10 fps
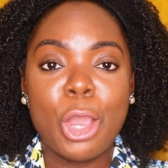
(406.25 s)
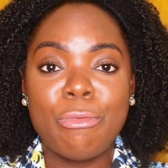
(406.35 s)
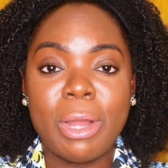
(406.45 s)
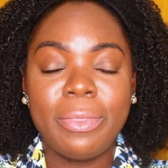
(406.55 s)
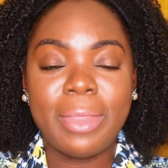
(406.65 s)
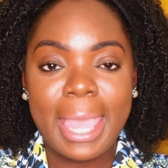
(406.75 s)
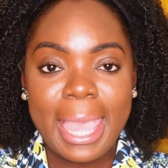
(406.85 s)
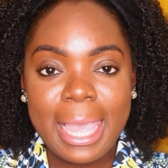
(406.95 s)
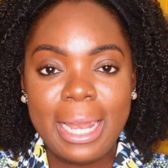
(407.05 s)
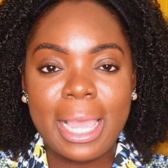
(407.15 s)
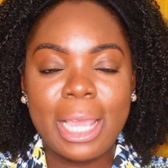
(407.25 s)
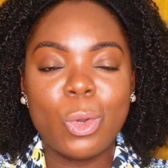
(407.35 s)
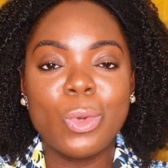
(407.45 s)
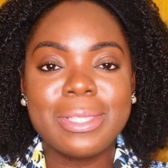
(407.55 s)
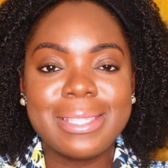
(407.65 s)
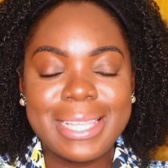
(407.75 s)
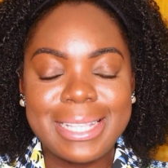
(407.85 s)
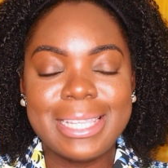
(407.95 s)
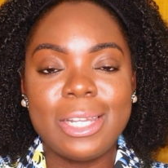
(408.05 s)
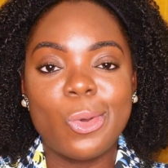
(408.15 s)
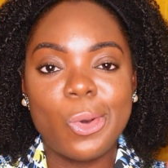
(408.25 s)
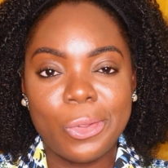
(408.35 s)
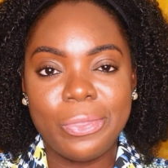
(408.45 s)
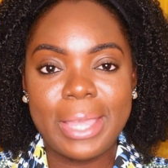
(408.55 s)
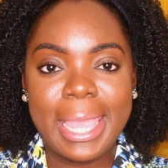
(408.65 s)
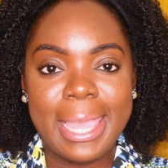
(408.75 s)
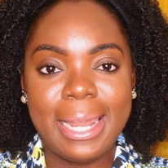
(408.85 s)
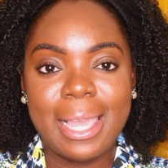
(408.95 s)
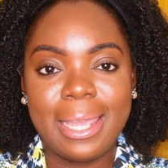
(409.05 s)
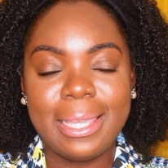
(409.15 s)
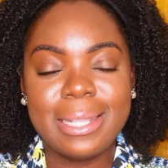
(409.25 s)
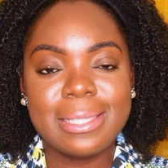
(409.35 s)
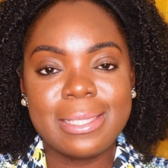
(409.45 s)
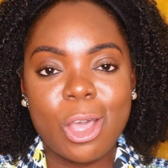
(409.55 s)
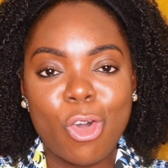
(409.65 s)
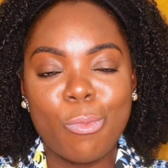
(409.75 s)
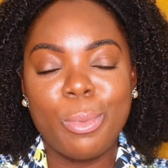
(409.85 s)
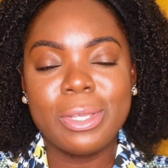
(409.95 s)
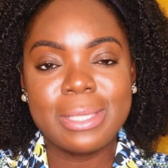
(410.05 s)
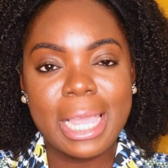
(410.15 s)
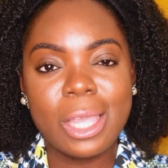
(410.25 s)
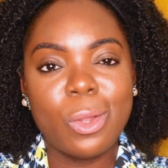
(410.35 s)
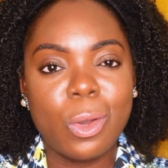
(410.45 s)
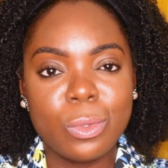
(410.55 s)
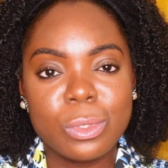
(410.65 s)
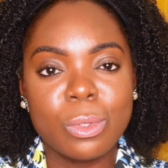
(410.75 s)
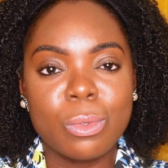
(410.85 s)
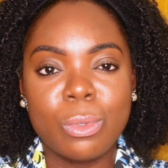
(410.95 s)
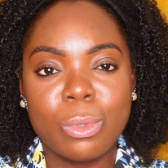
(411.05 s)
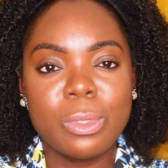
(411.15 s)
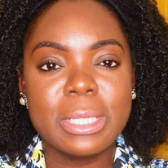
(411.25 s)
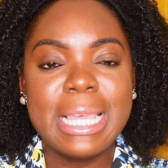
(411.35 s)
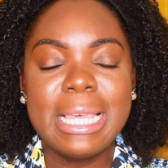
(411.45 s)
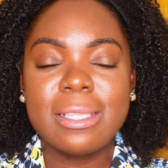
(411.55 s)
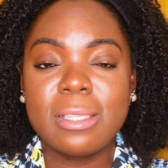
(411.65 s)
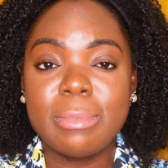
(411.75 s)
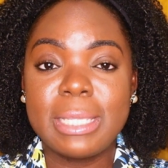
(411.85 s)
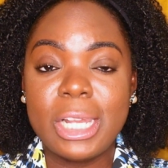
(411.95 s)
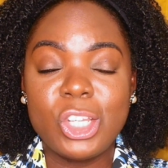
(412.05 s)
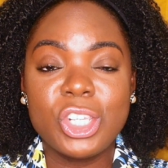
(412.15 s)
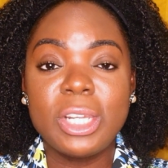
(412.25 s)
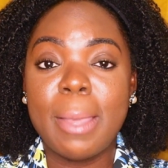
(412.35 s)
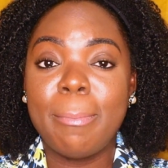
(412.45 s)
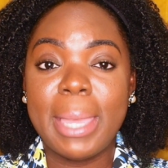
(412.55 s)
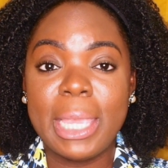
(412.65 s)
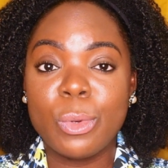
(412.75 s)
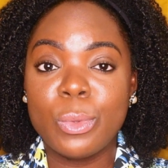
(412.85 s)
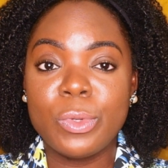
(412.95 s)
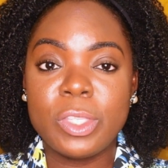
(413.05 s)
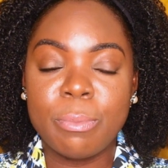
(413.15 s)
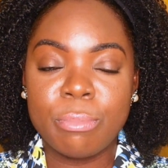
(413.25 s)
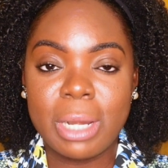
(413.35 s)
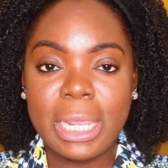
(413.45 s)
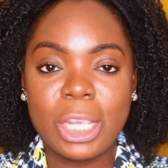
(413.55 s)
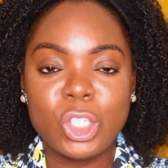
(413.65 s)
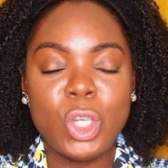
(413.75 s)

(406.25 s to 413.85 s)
around the hairline, or sitting on the hairline itself, because that can also cause some tension and may cause breakage.